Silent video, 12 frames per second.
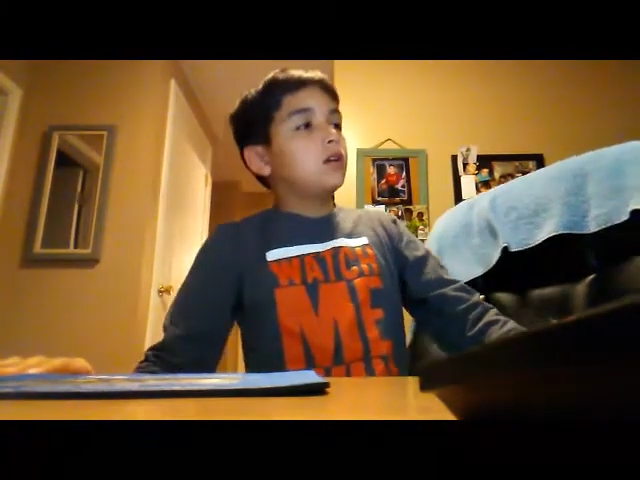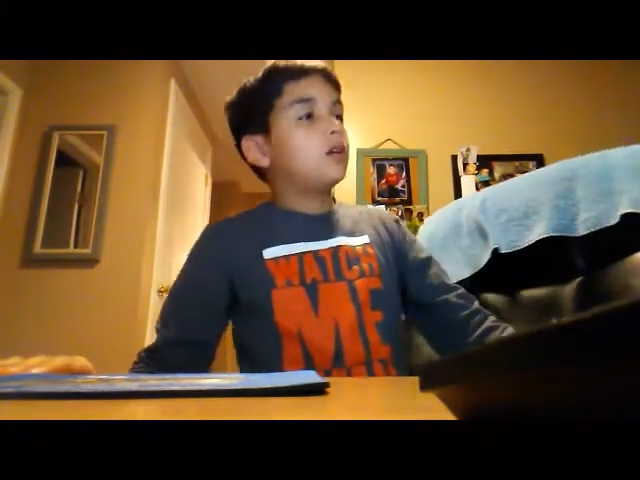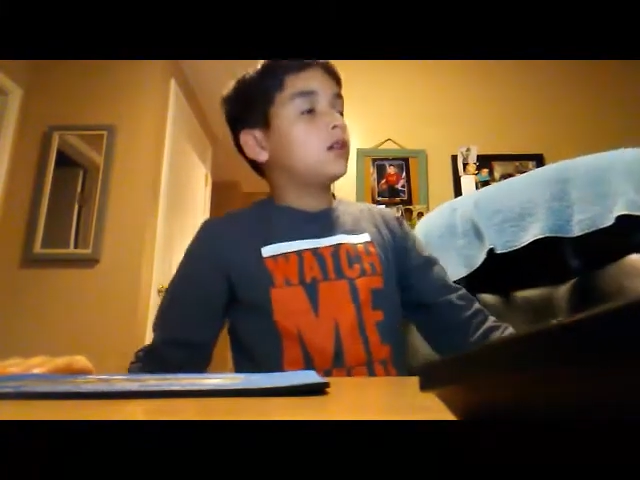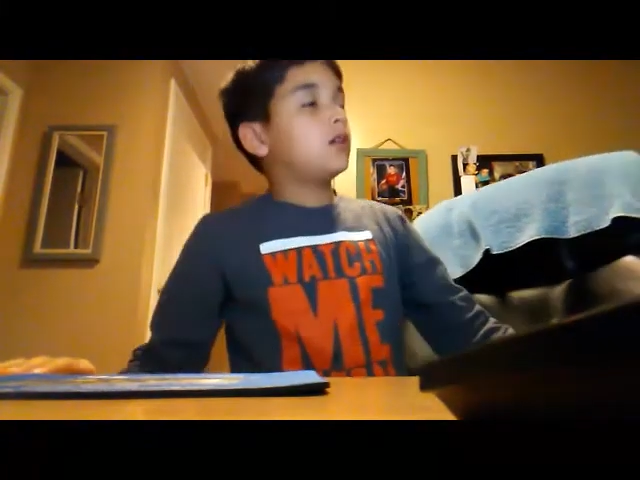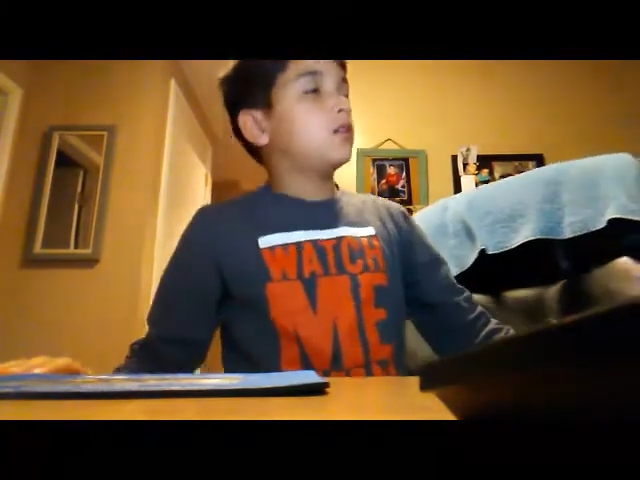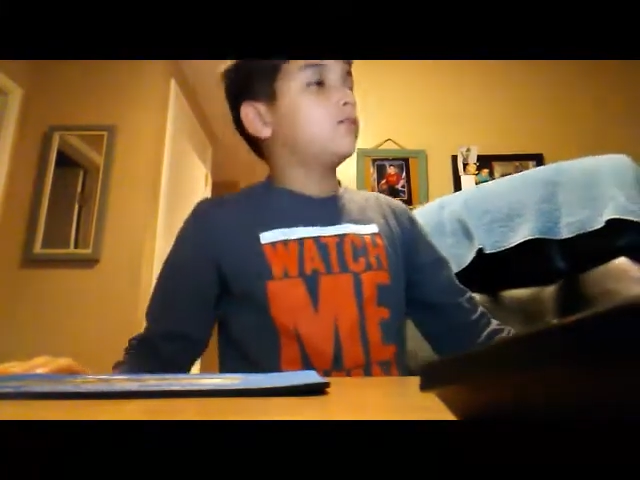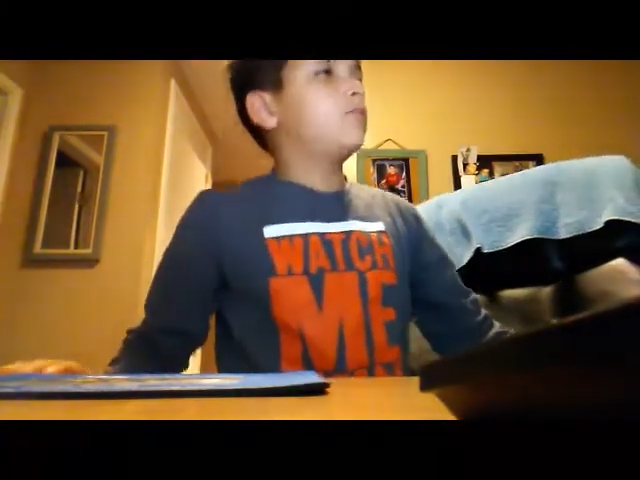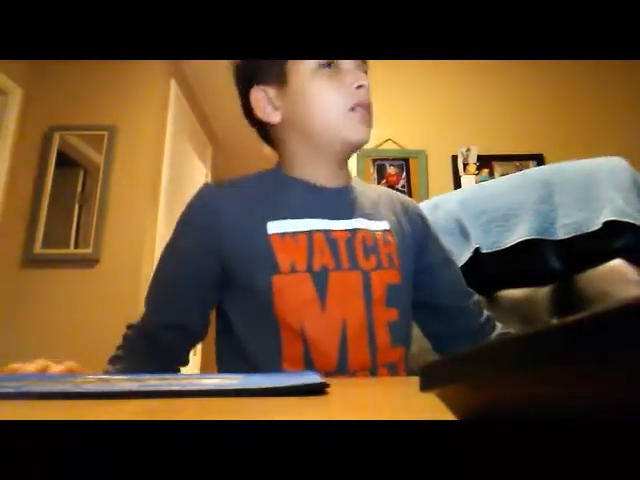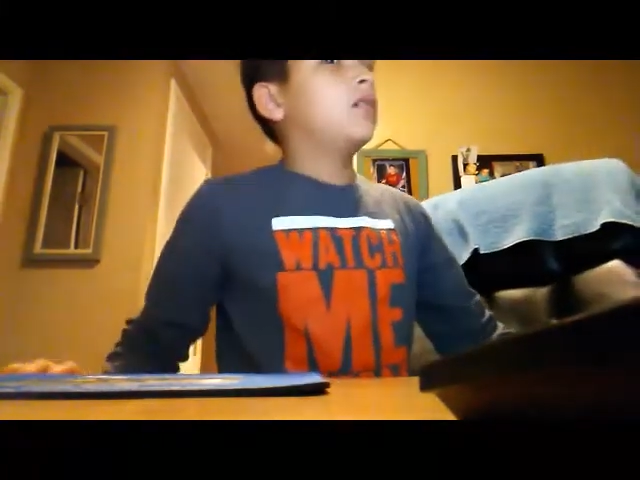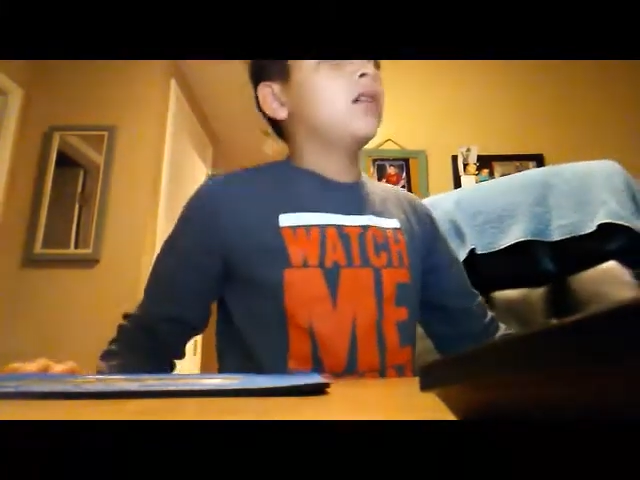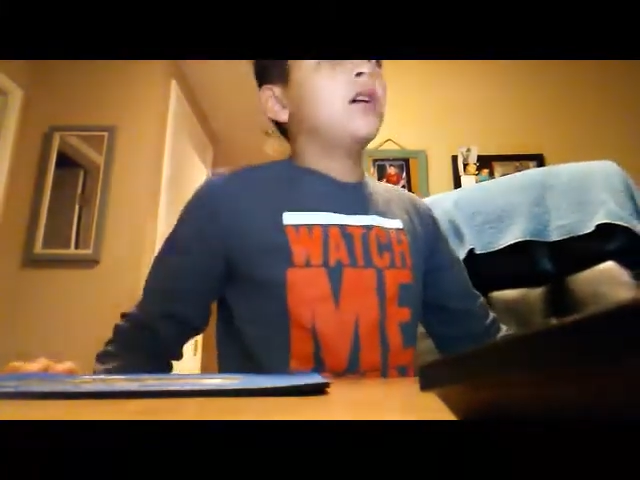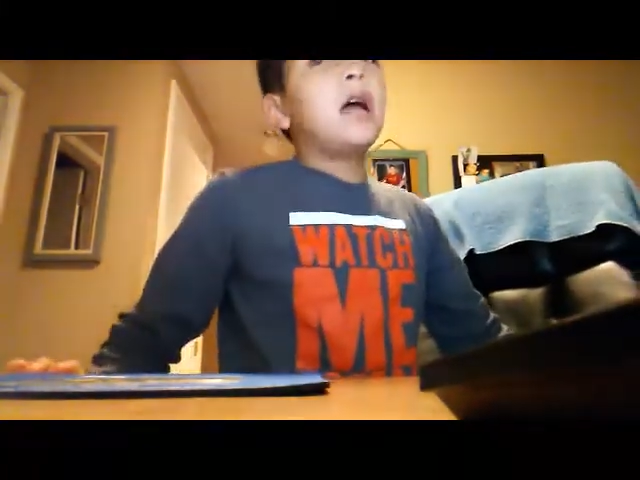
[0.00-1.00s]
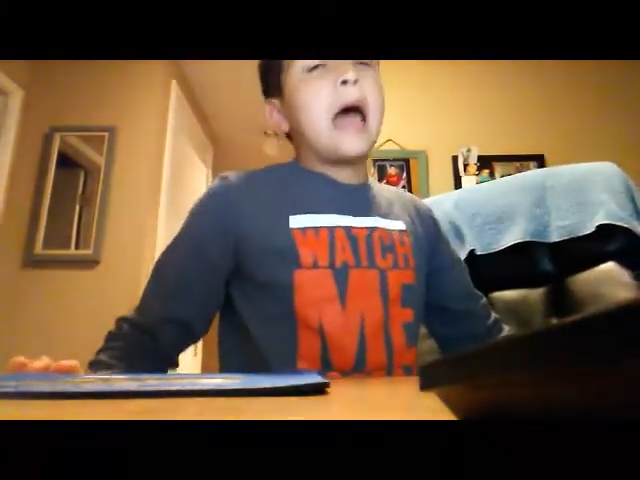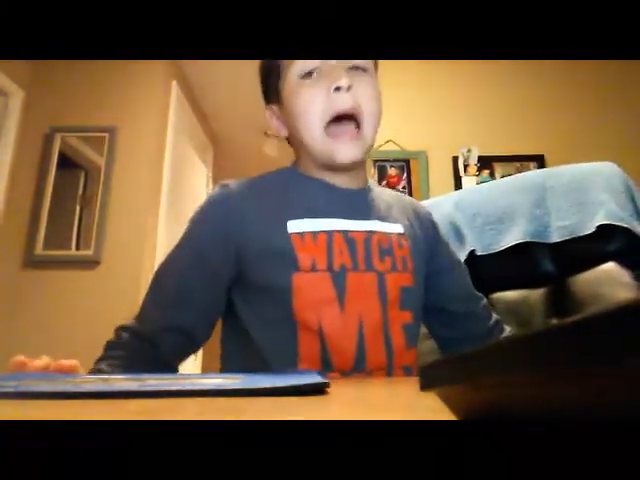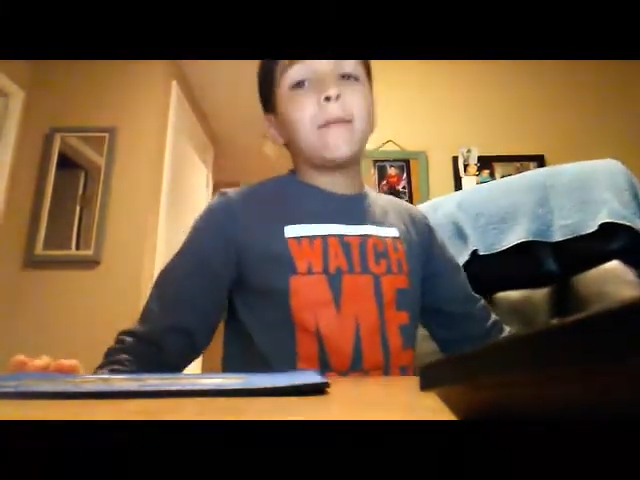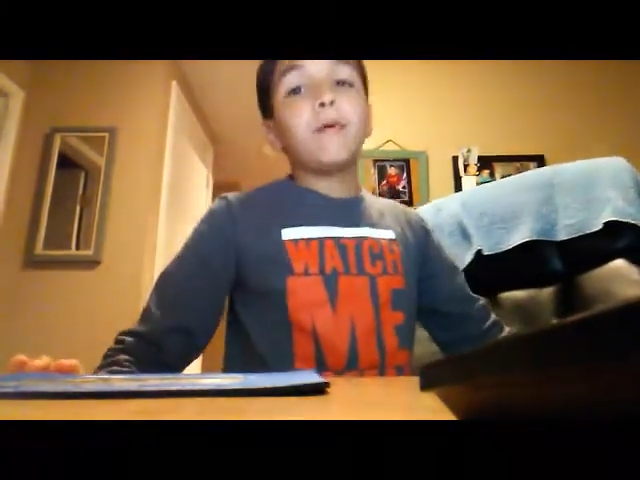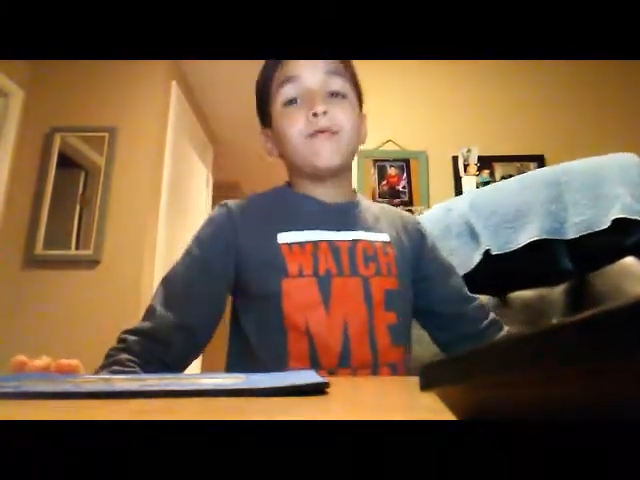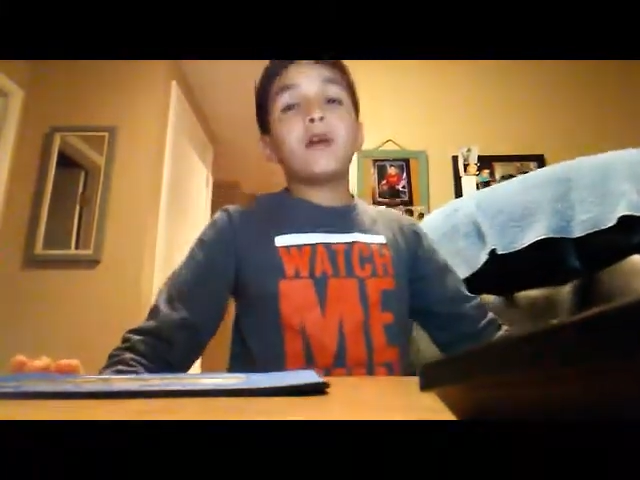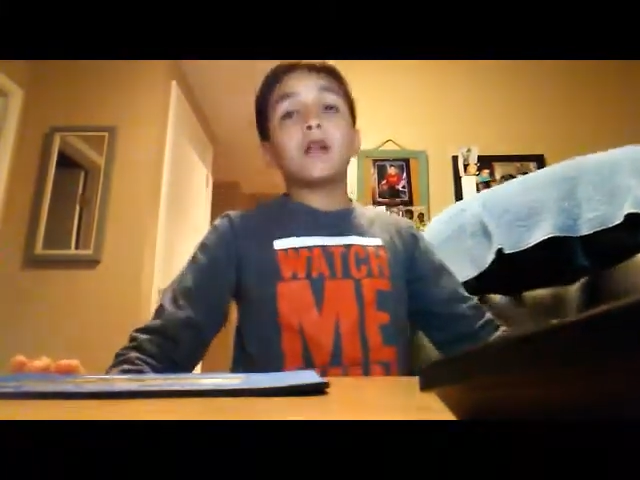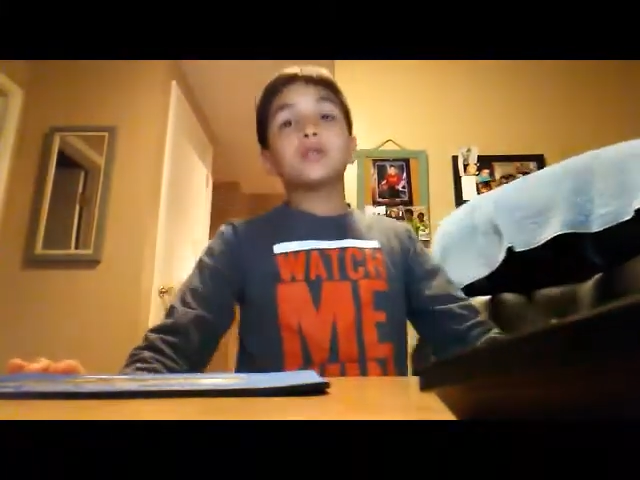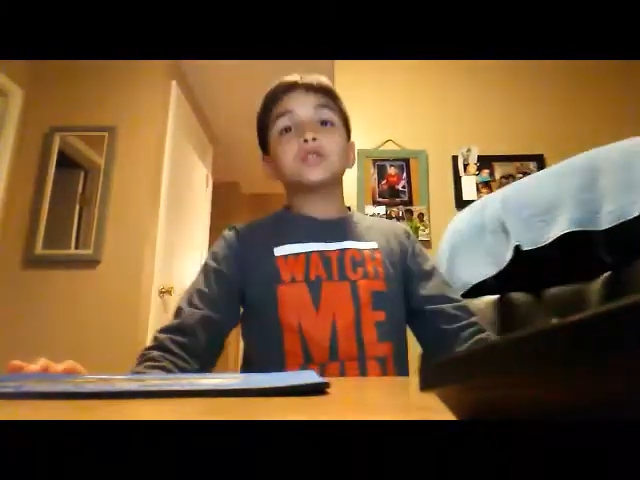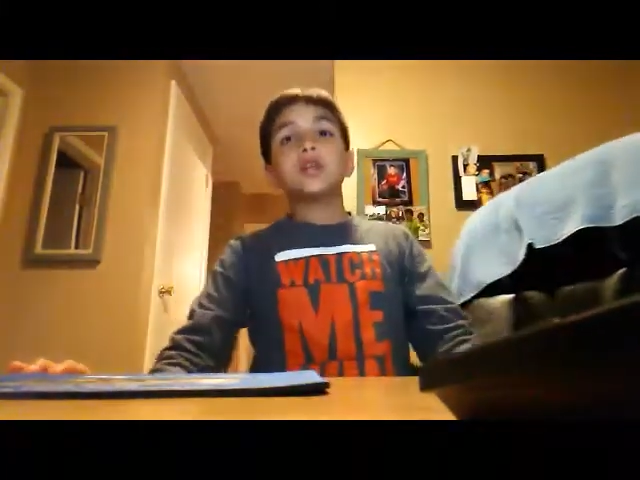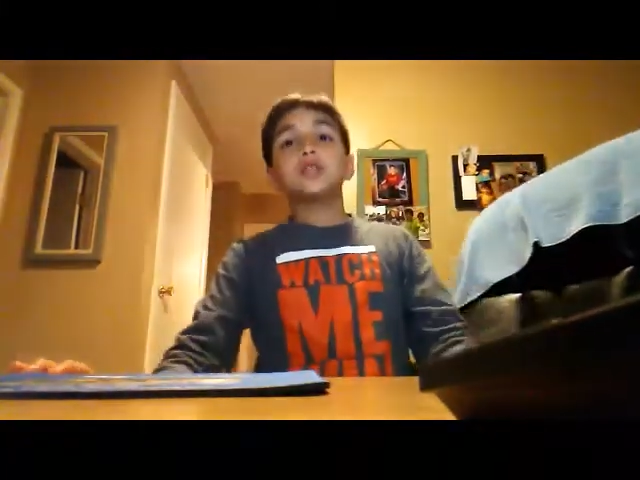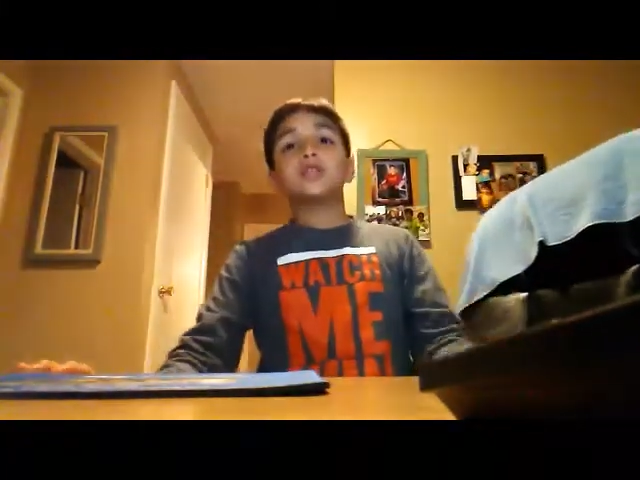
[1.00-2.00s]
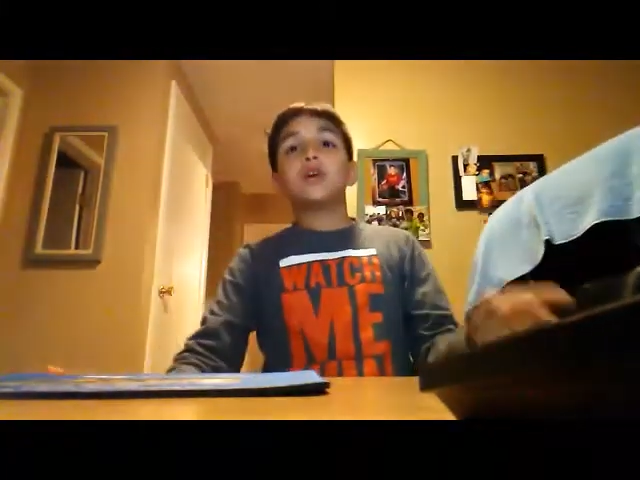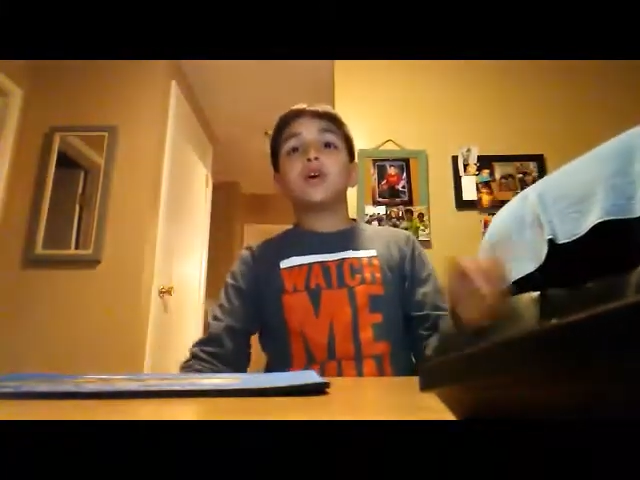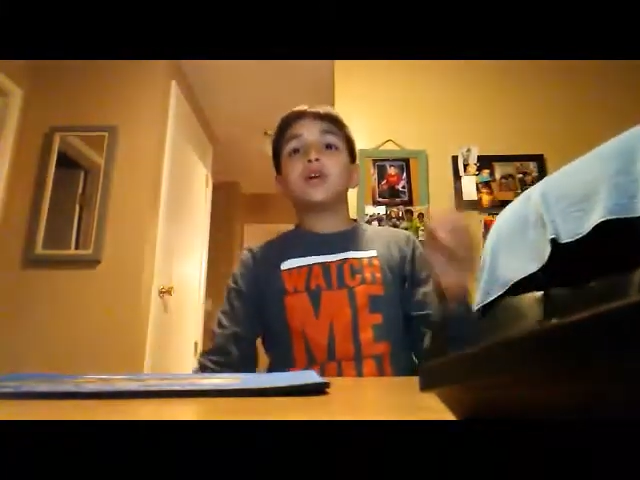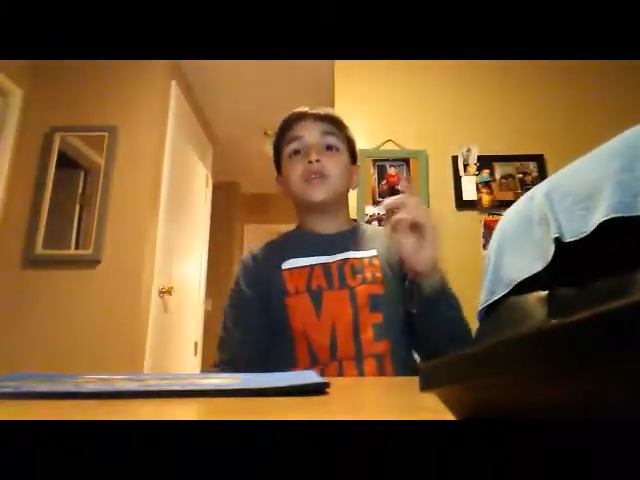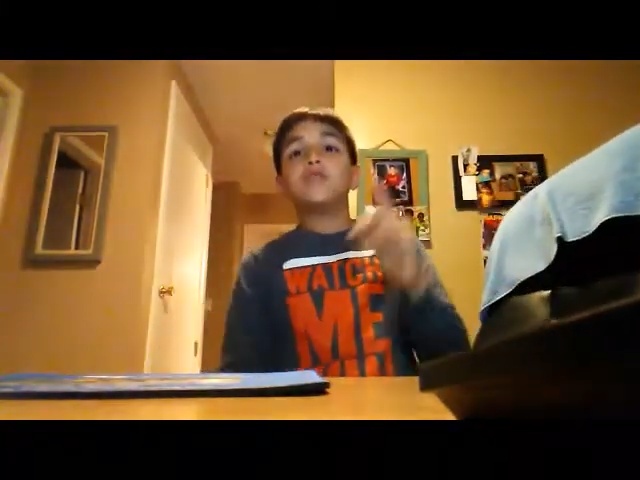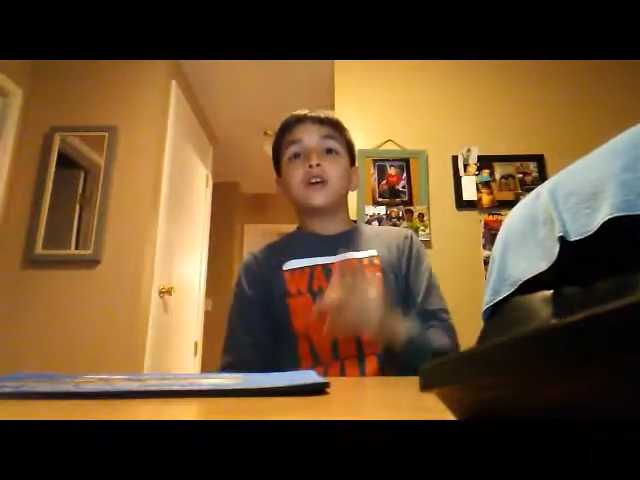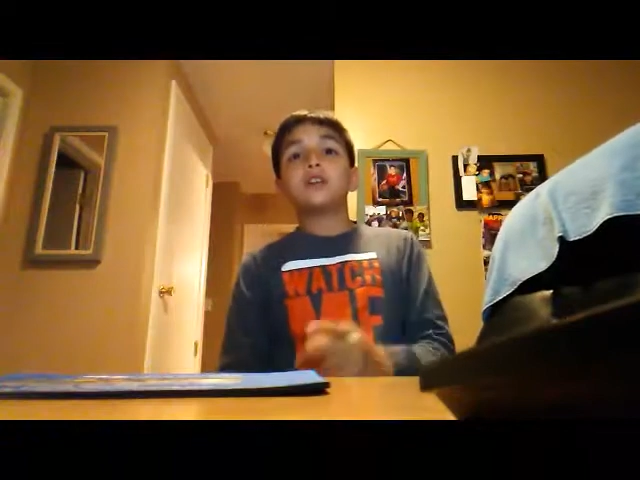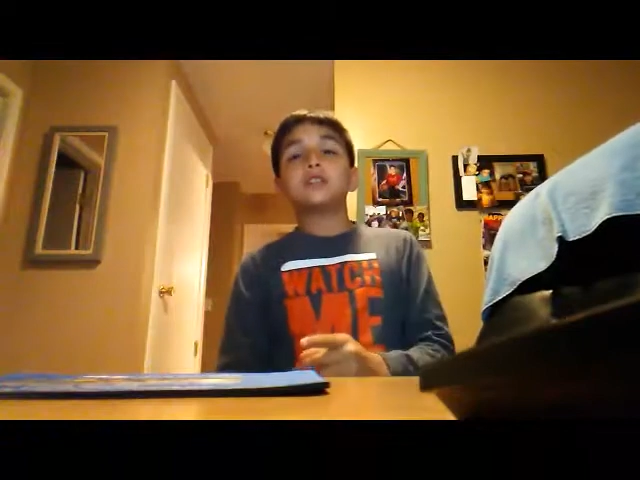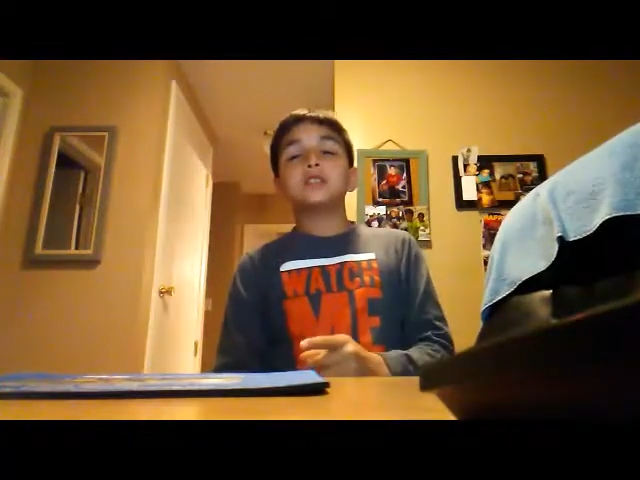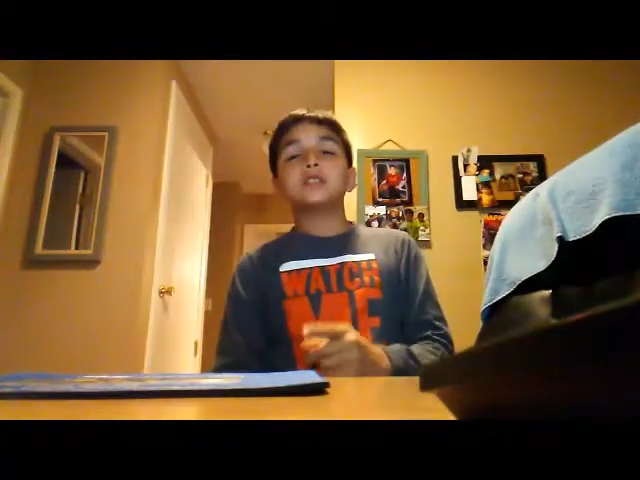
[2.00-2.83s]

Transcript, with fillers: um, happy Veterans Day to all you veterans.